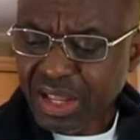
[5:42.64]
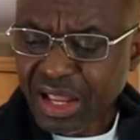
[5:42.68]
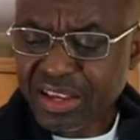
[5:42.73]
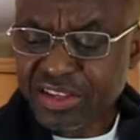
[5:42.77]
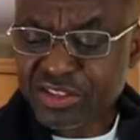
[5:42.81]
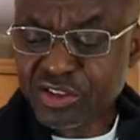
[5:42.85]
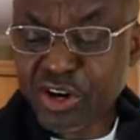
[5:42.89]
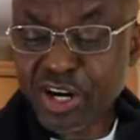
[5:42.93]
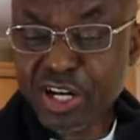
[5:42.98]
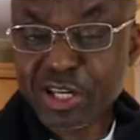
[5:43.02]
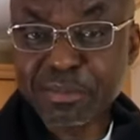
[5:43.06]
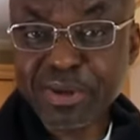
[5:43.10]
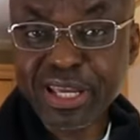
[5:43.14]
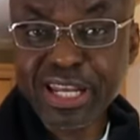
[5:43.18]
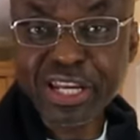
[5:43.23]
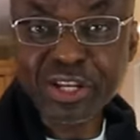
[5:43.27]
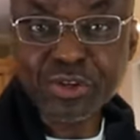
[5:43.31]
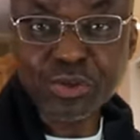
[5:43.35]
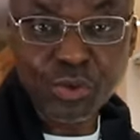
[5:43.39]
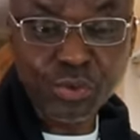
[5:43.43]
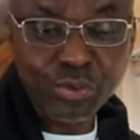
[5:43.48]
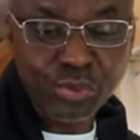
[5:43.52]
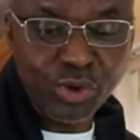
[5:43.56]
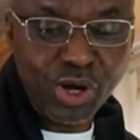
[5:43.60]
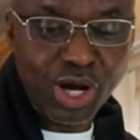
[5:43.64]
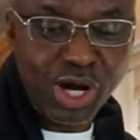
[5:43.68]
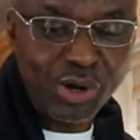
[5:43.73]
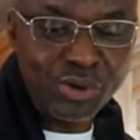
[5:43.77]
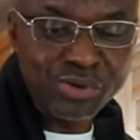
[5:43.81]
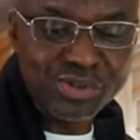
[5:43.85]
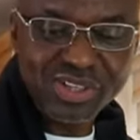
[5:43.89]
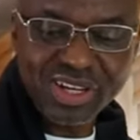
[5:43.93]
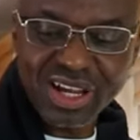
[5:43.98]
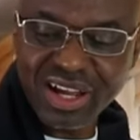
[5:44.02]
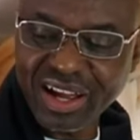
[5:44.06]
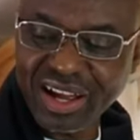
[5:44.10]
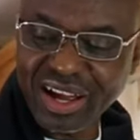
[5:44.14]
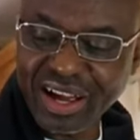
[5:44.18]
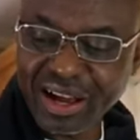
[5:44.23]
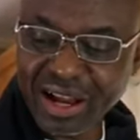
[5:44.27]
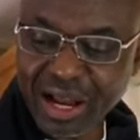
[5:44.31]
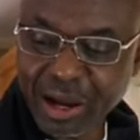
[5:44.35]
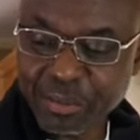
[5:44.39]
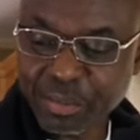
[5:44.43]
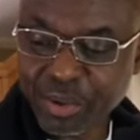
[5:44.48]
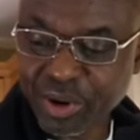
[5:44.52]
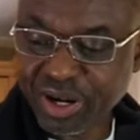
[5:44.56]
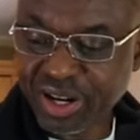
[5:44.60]
It's already beginning to thaw out.
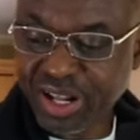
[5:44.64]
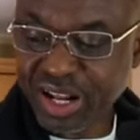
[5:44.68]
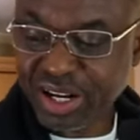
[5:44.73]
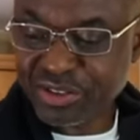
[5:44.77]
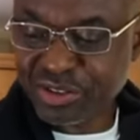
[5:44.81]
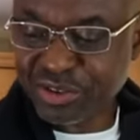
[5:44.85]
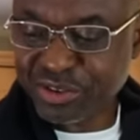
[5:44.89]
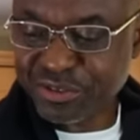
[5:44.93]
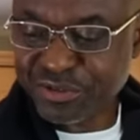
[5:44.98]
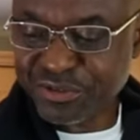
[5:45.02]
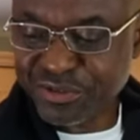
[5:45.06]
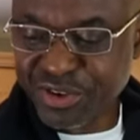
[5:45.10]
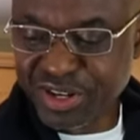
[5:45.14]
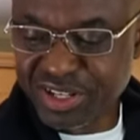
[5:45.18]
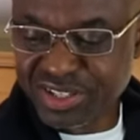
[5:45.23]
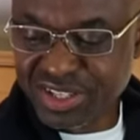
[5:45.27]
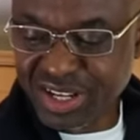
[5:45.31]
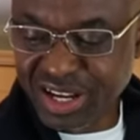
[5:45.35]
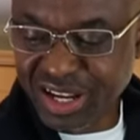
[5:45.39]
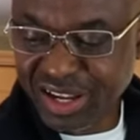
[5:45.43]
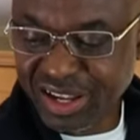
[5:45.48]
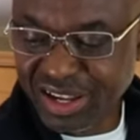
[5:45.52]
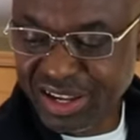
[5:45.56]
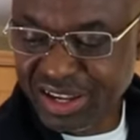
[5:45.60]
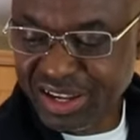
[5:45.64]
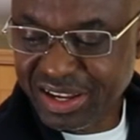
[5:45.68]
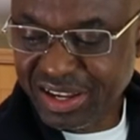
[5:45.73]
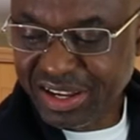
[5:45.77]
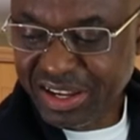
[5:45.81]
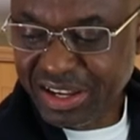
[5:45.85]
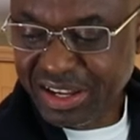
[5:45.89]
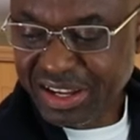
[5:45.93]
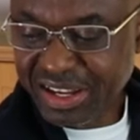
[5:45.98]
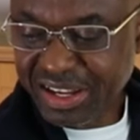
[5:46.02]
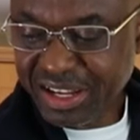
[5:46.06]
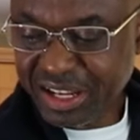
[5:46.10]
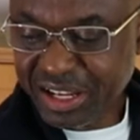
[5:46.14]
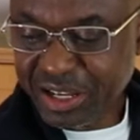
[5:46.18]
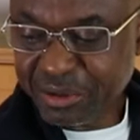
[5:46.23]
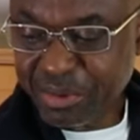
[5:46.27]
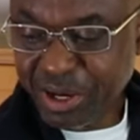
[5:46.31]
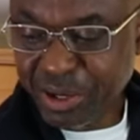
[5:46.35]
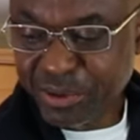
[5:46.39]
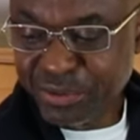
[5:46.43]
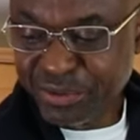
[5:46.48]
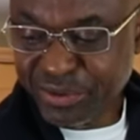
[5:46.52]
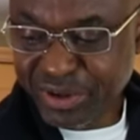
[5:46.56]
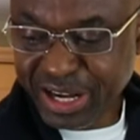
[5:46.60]
I brought it out of the freezer
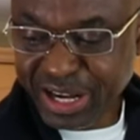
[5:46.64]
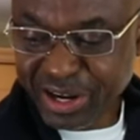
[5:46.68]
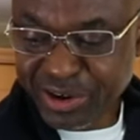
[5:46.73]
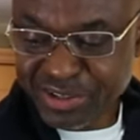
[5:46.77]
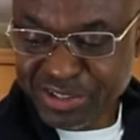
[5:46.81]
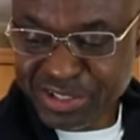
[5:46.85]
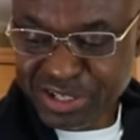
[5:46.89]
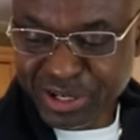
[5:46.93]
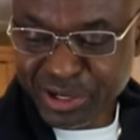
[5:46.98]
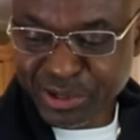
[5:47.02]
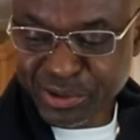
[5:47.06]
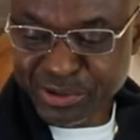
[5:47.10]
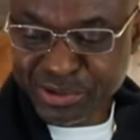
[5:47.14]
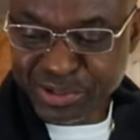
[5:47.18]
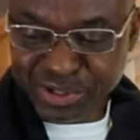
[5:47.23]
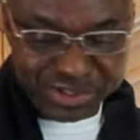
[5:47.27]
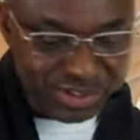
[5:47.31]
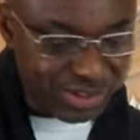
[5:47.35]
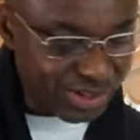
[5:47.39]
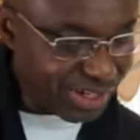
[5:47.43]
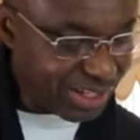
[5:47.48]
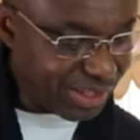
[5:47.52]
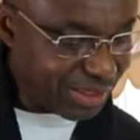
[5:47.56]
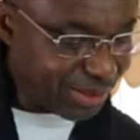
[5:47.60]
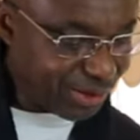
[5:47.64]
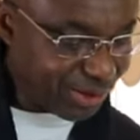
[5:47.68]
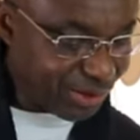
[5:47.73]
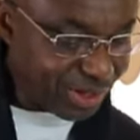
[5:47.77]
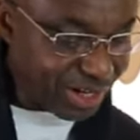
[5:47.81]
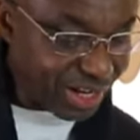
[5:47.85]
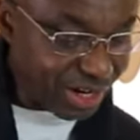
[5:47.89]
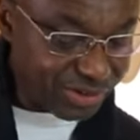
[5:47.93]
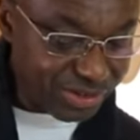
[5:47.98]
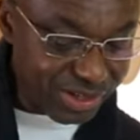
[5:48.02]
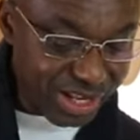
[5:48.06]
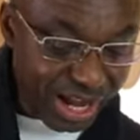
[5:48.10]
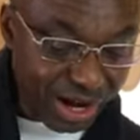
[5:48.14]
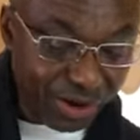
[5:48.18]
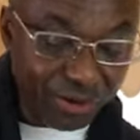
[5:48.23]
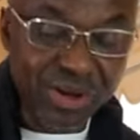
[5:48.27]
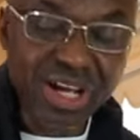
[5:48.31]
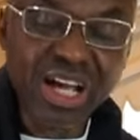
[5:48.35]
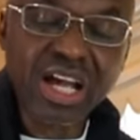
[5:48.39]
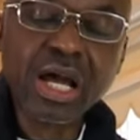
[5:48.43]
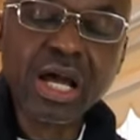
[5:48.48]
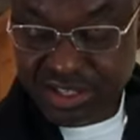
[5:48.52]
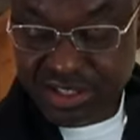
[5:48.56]
about 3 hours ago, so it's already thawing out now.